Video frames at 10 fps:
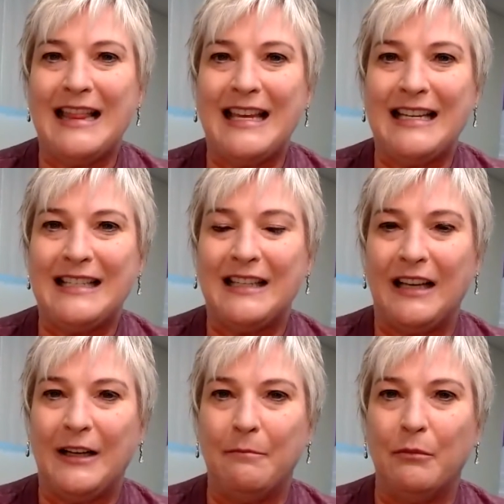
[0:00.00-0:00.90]
these
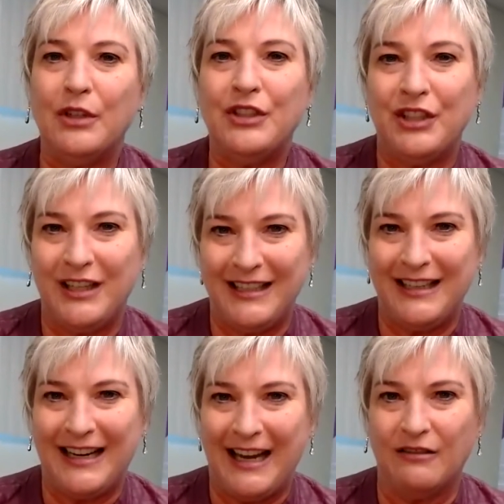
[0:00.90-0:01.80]
um, merchant
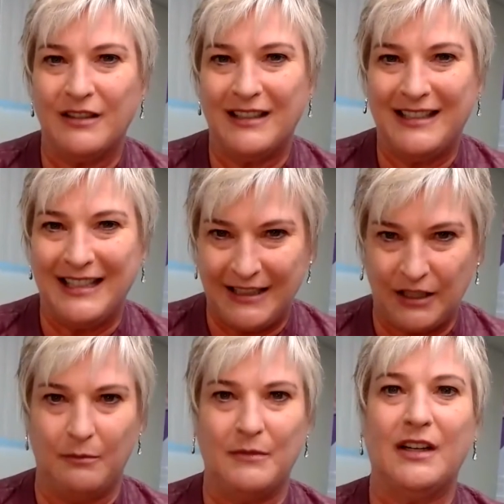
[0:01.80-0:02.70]
account
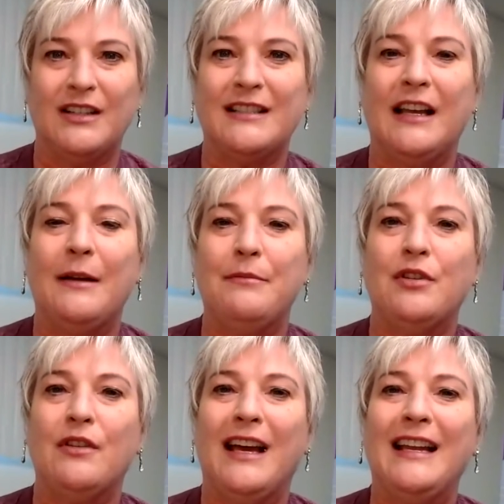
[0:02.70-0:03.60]
systems are set up
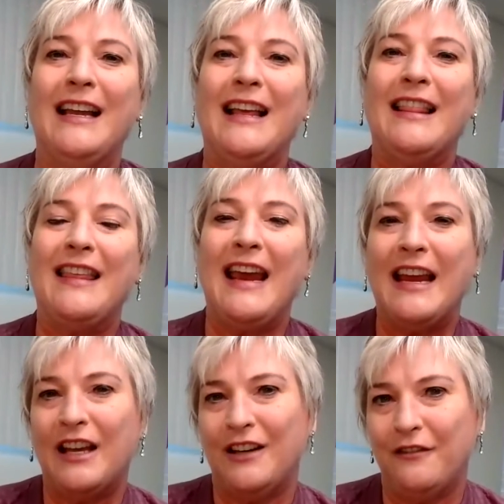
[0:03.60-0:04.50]
so that they
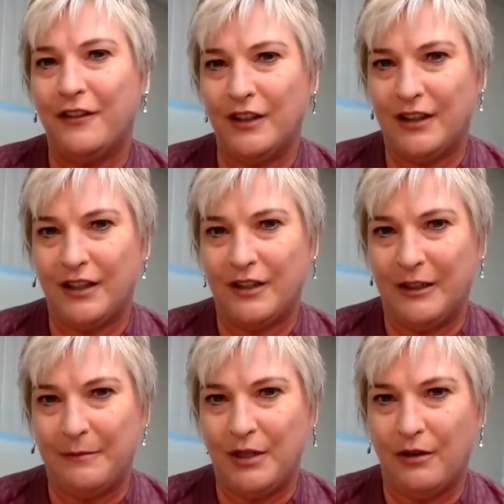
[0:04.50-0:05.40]
convert the
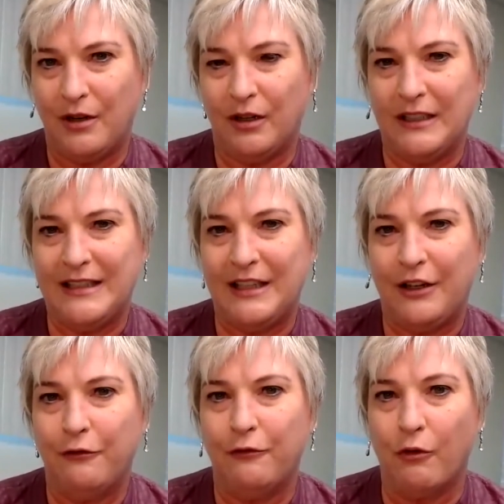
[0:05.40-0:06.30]

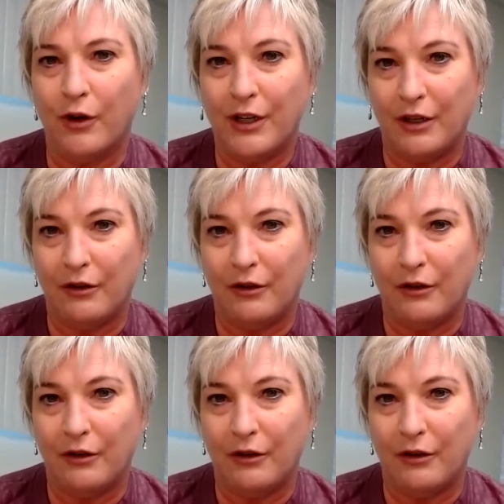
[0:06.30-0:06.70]
cryptocurrency for you.